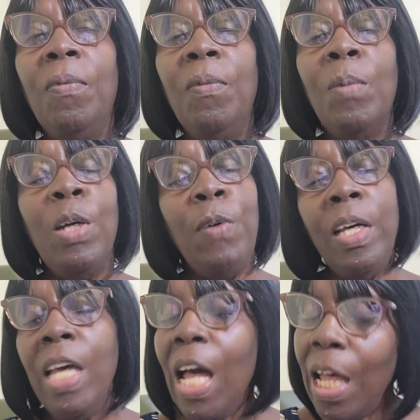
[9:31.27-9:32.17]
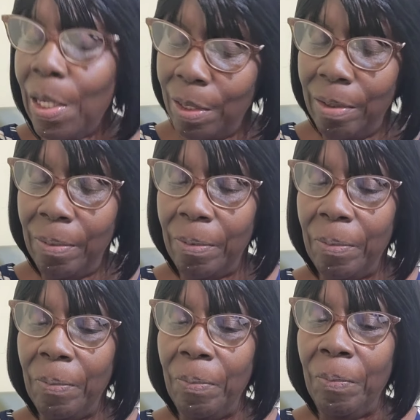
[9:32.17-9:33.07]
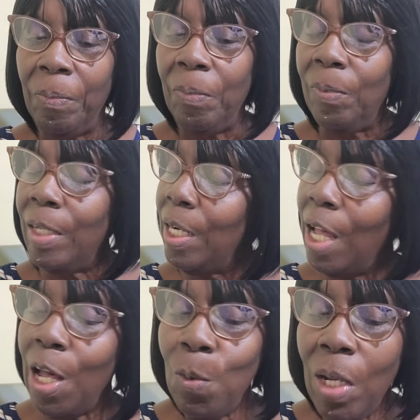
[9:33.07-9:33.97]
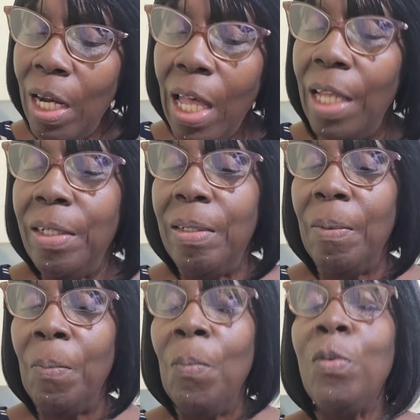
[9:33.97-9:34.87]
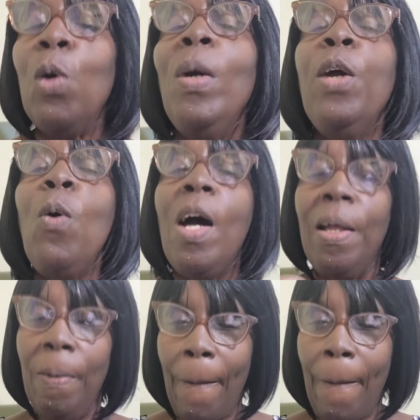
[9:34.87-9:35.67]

But if you can't, then I will not. So what you want?